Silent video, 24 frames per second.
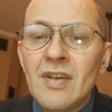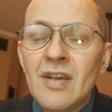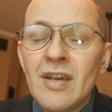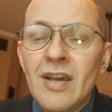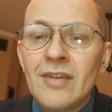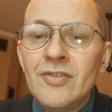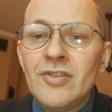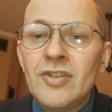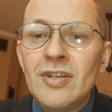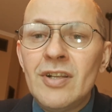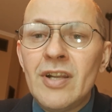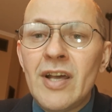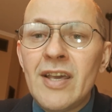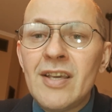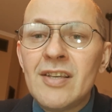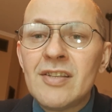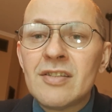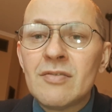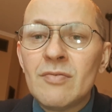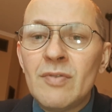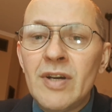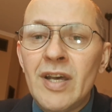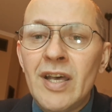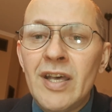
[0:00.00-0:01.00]
And she
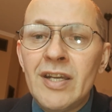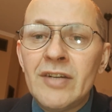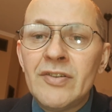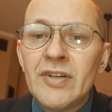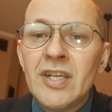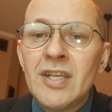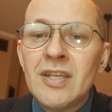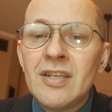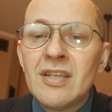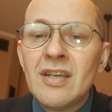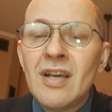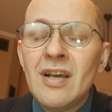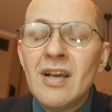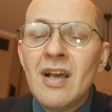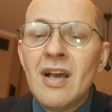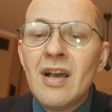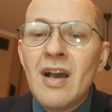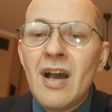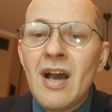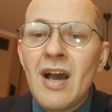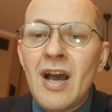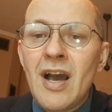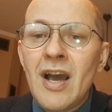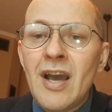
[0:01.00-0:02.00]
likes wearing
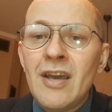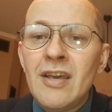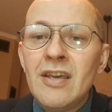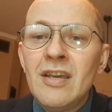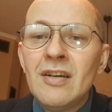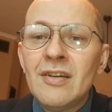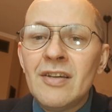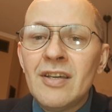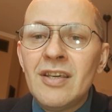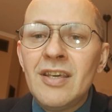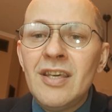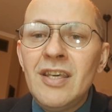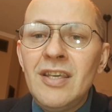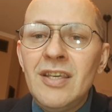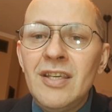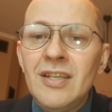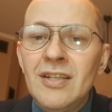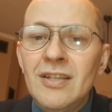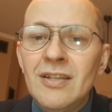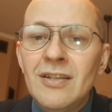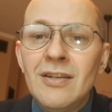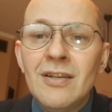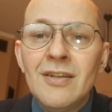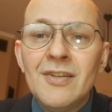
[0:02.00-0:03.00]
high
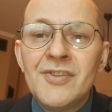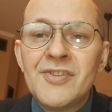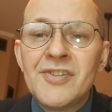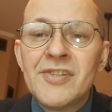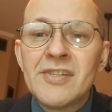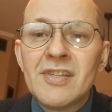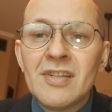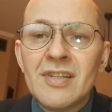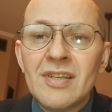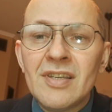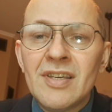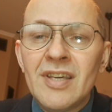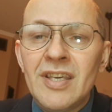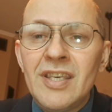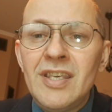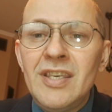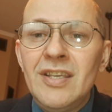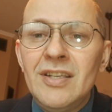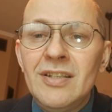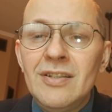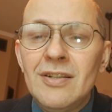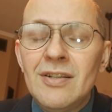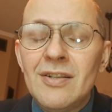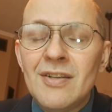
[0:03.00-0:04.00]
heels,
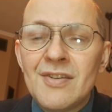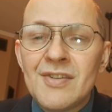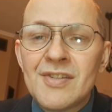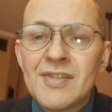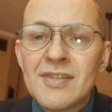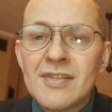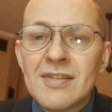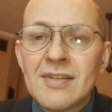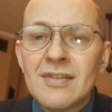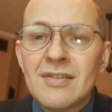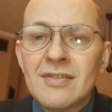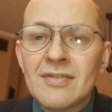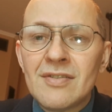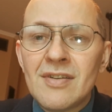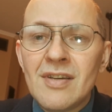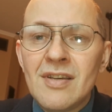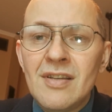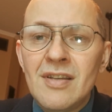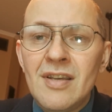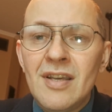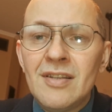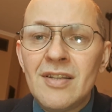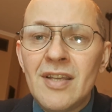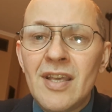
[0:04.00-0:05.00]

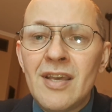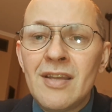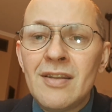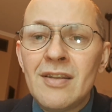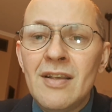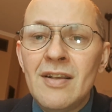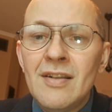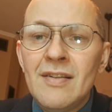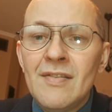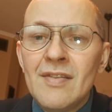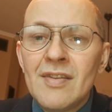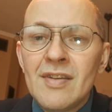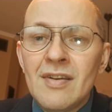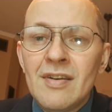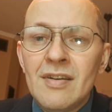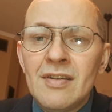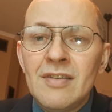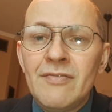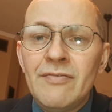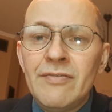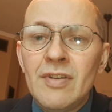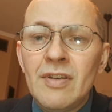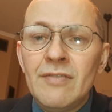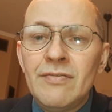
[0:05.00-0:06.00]
right? Again,
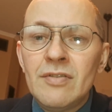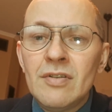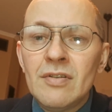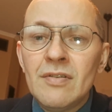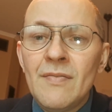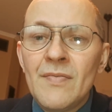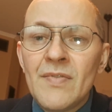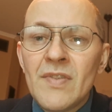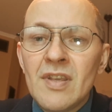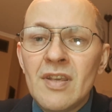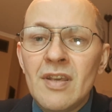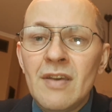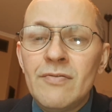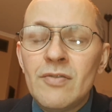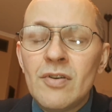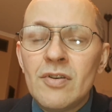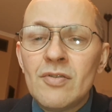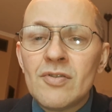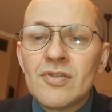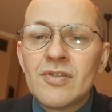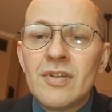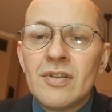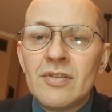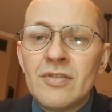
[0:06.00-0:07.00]
If you
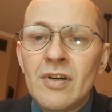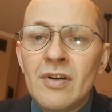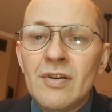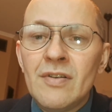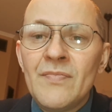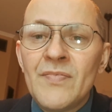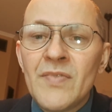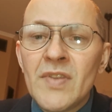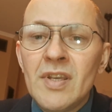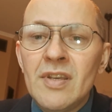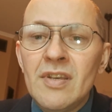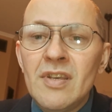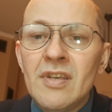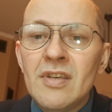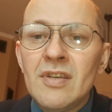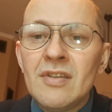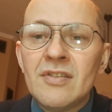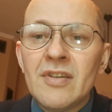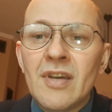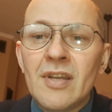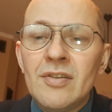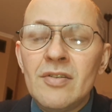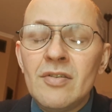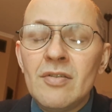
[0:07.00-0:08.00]
use the wrong E,
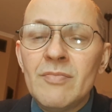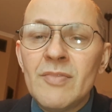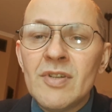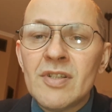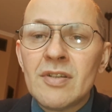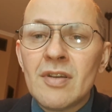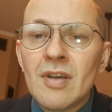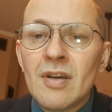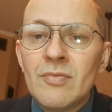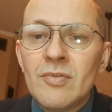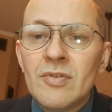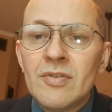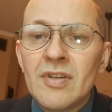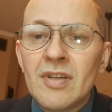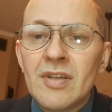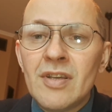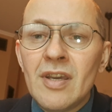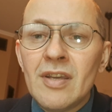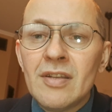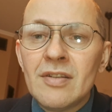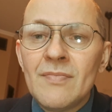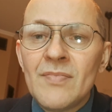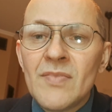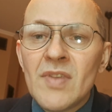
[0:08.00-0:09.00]
then you
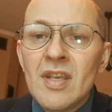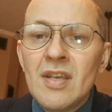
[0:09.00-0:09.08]
miscommunicate.